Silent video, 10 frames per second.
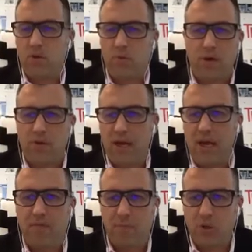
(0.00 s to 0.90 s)
where they
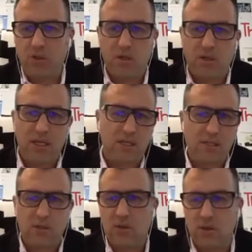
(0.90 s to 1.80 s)
have booked their desks so
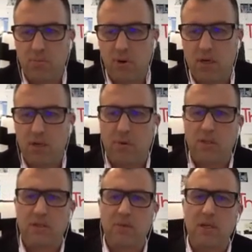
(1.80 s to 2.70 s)
you can book in their
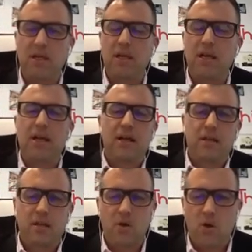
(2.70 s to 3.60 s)
proximity.
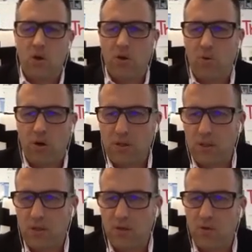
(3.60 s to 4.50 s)
Then you go towards the
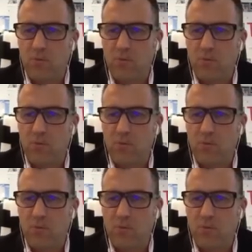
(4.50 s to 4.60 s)
Cube.